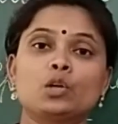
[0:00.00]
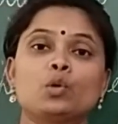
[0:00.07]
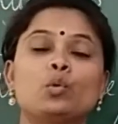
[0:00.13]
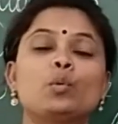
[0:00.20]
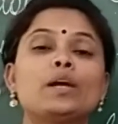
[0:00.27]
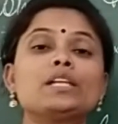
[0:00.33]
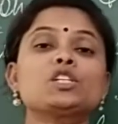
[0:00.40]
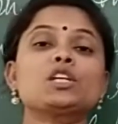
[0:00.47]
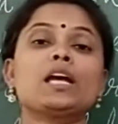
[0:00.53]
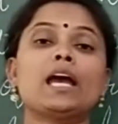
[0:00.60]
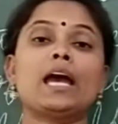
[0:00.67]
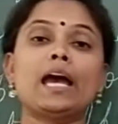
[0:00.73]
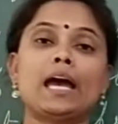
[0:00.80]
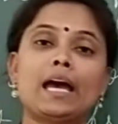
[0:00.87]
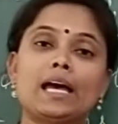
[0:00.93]
which
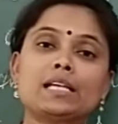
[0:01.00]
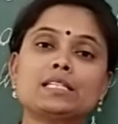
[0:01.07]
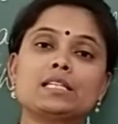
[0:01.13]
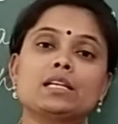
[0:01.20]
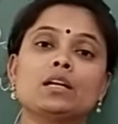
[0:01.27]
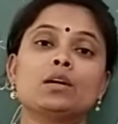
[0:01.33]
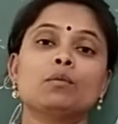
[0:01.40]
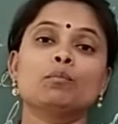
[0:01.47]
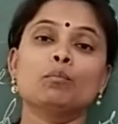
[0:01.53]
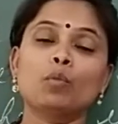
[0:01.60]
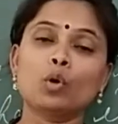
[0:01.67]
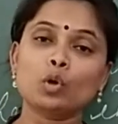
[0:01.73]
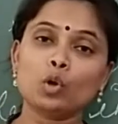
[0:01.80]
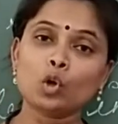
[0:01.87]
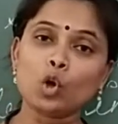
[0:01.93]
has
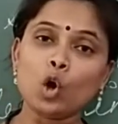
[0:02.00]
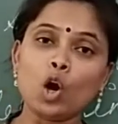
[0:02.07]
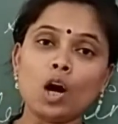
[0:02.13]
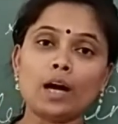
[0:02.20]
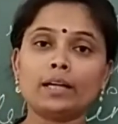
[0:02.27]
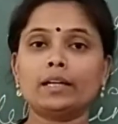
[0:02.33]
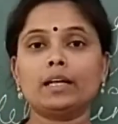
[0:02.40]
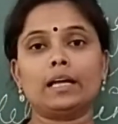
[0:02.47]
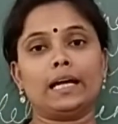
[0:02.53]
monocots,